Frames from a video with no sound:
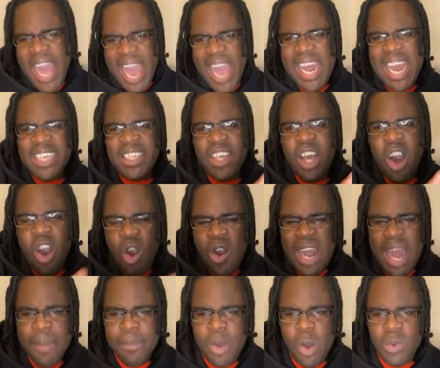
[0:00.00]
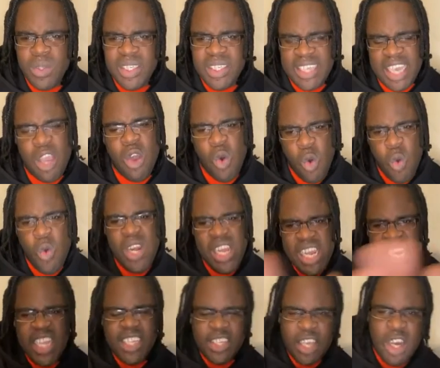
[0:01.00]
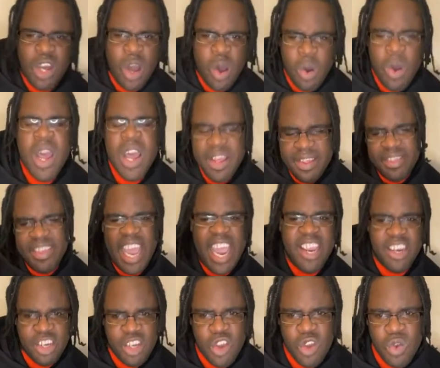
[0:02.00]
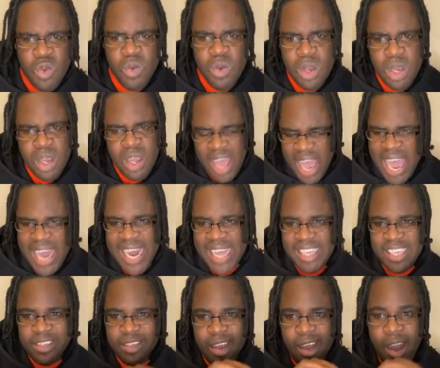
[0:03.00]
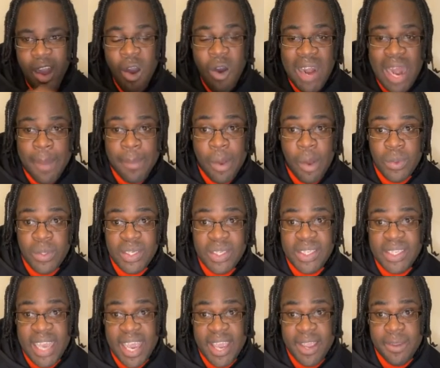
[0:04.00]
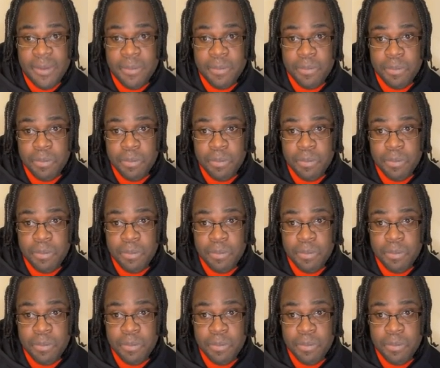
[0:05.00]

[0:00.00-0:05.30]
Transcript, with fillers: And that's all I'm going to say. Who needed to know, they knew. And that is all I'm going to say.